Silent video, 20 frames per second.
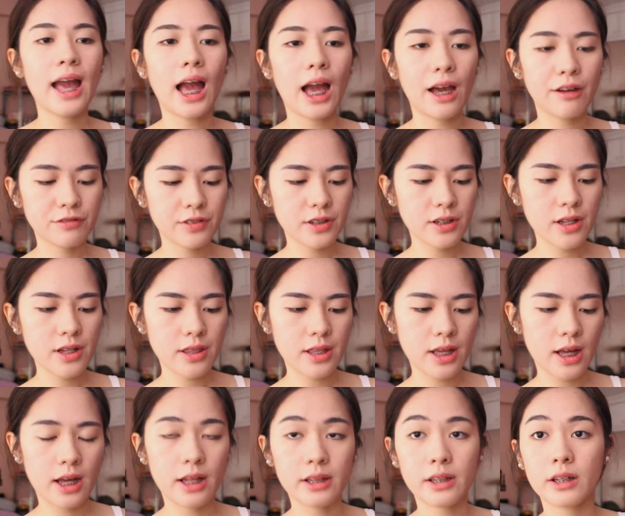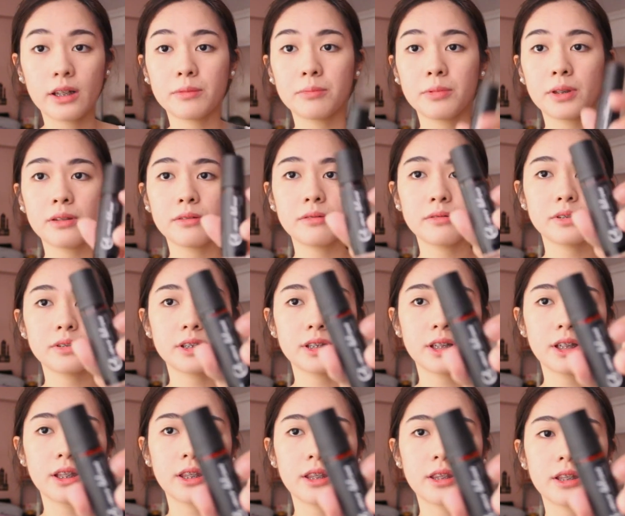After that, I'll be
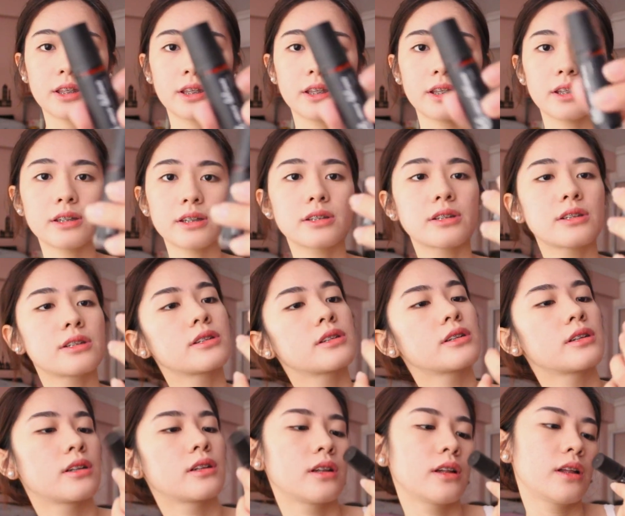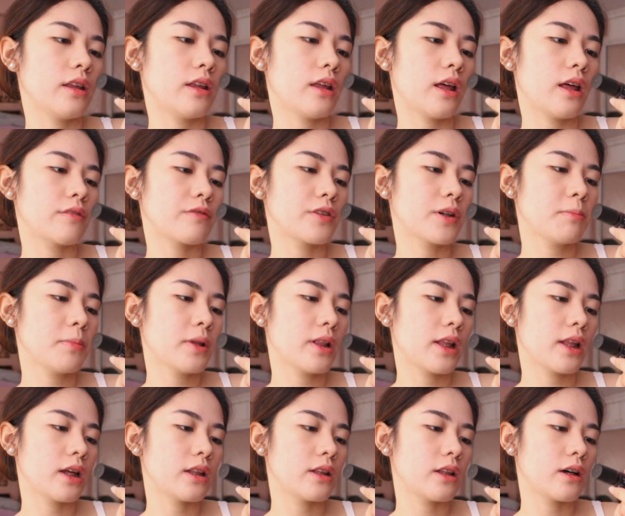using this
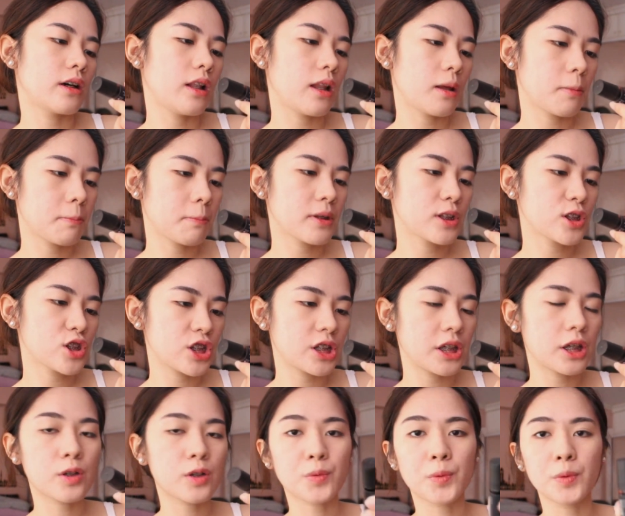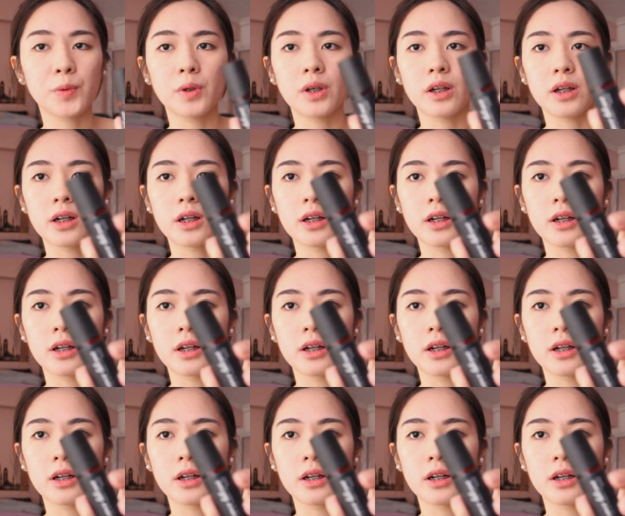Everbilena Lip and Cheek Roller.